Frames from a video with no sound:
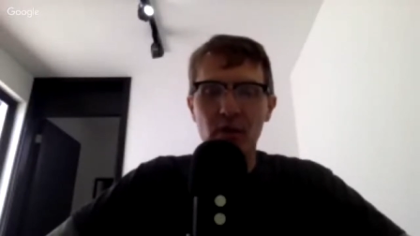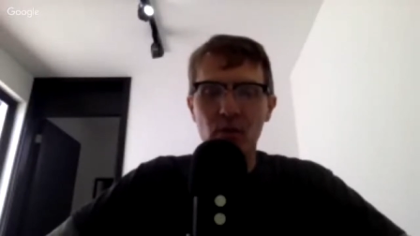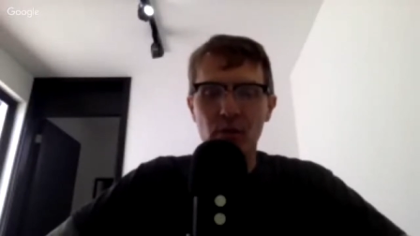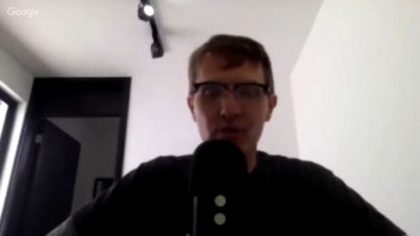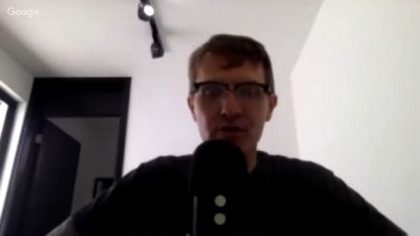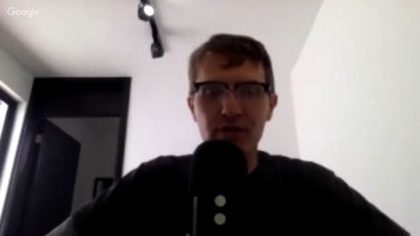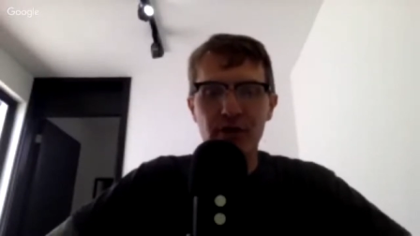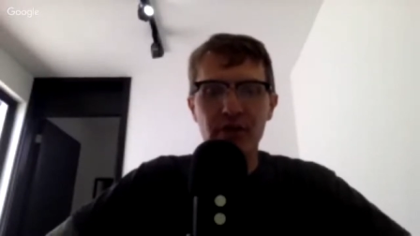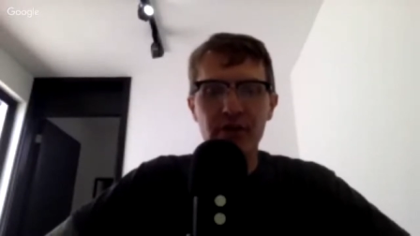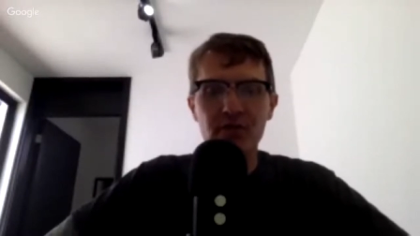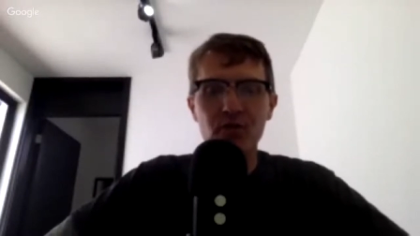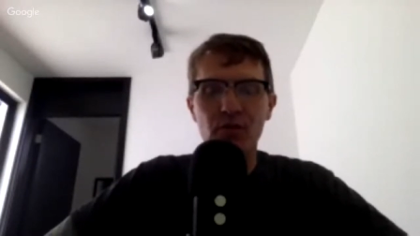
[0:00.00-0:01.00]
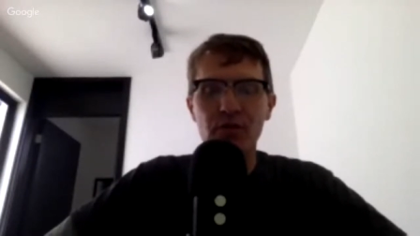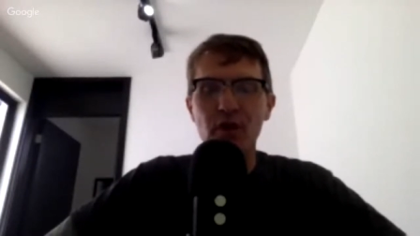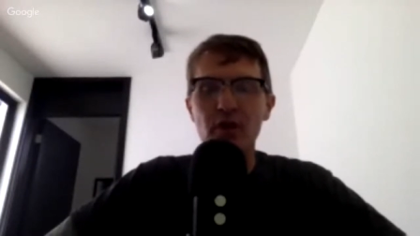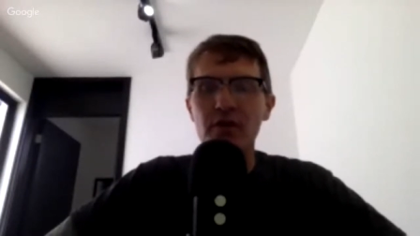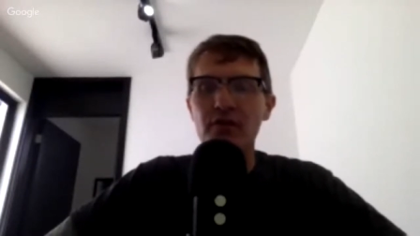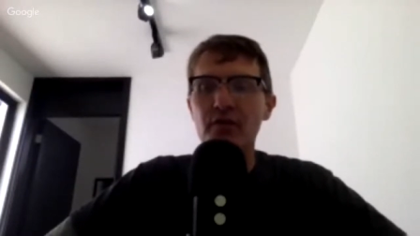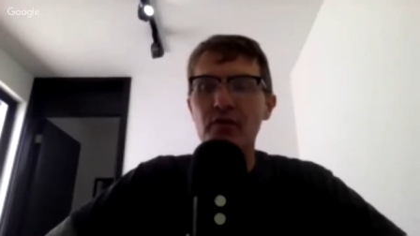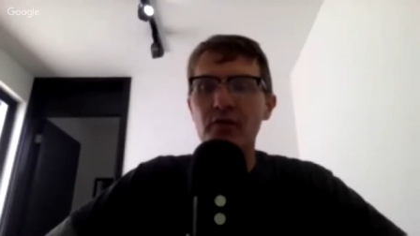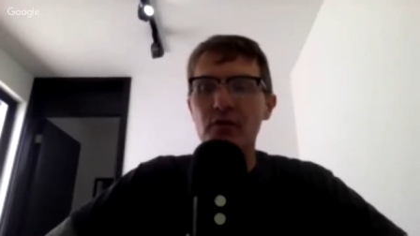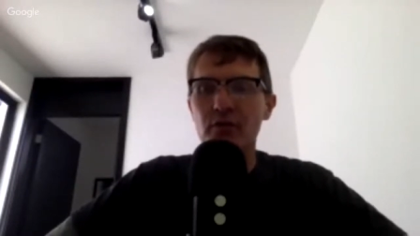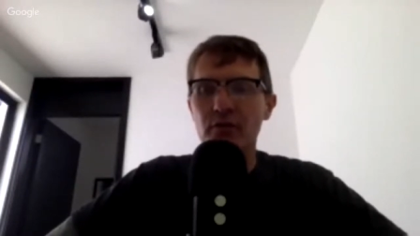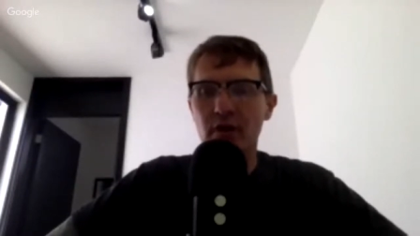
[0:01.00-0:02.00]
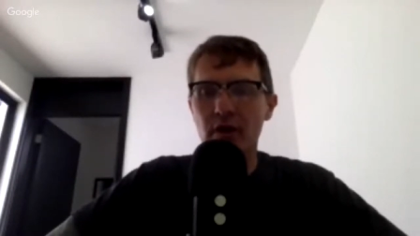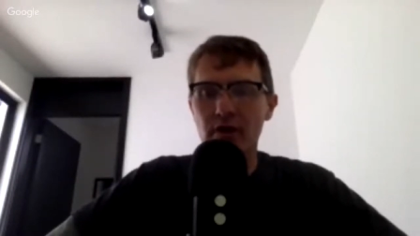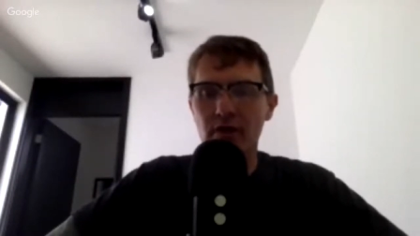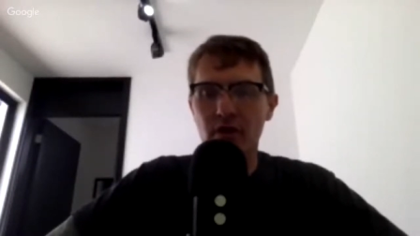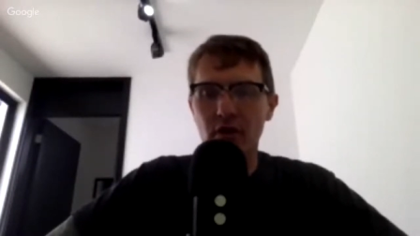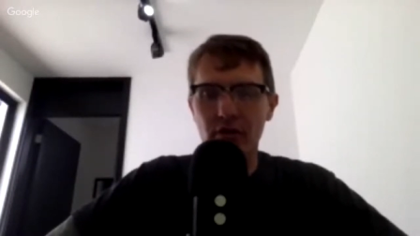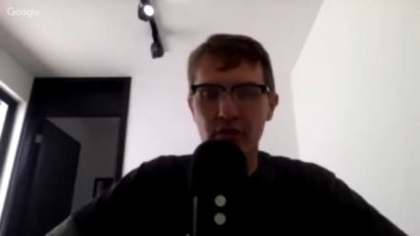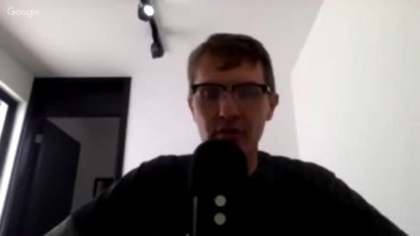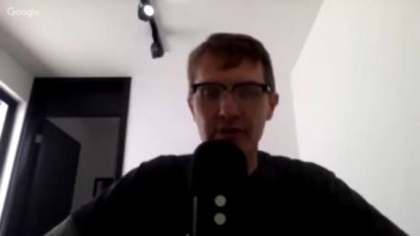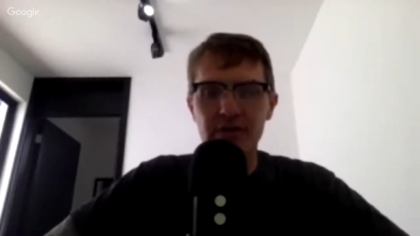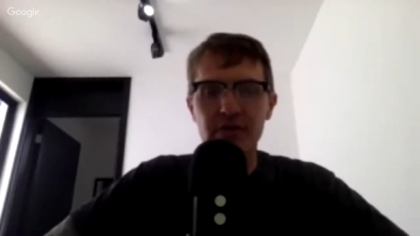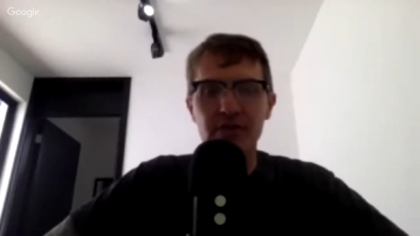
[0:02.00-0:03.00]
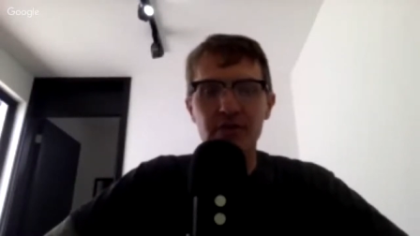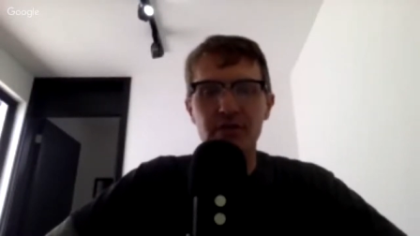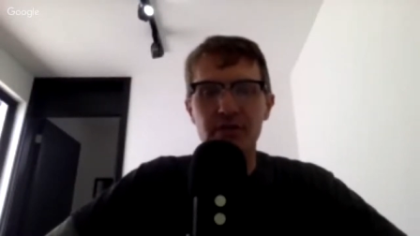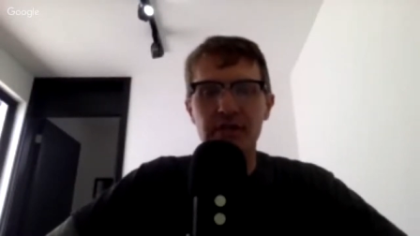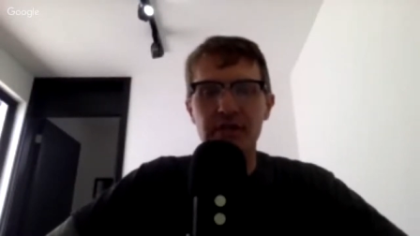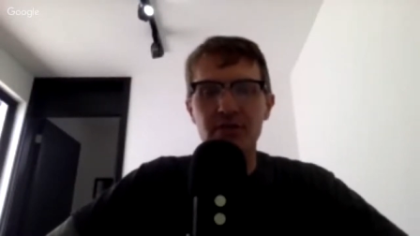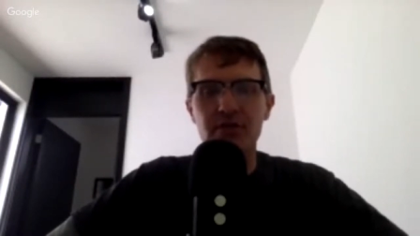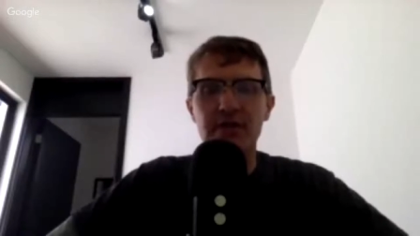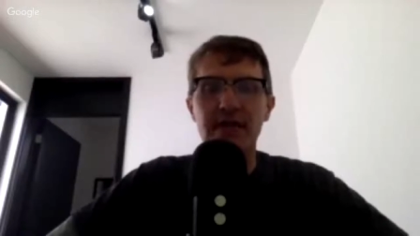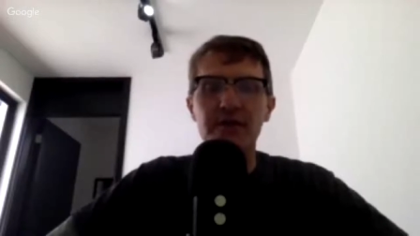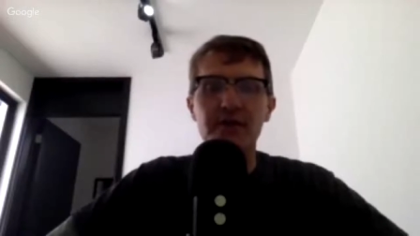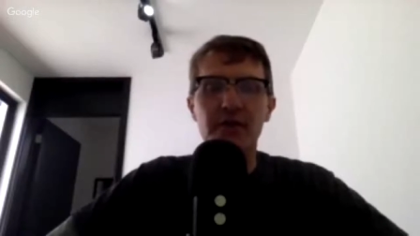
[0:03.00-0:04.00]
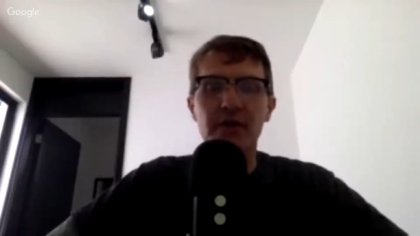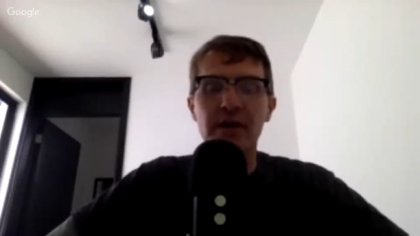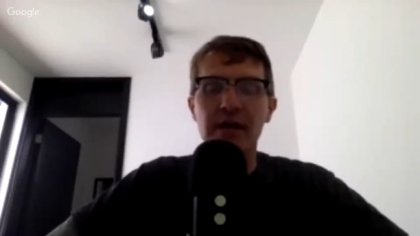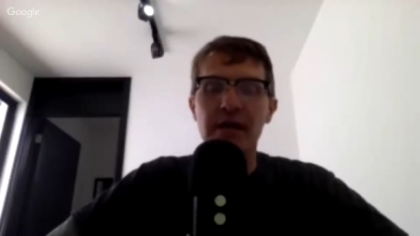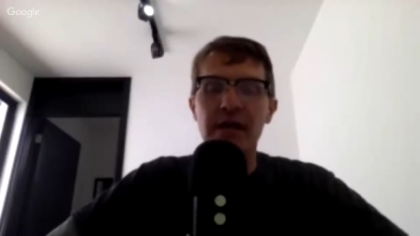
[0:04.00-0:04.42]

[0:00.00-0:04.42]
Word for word: when we're sharing this with all of you, our, all of our listeners, our teachers out there,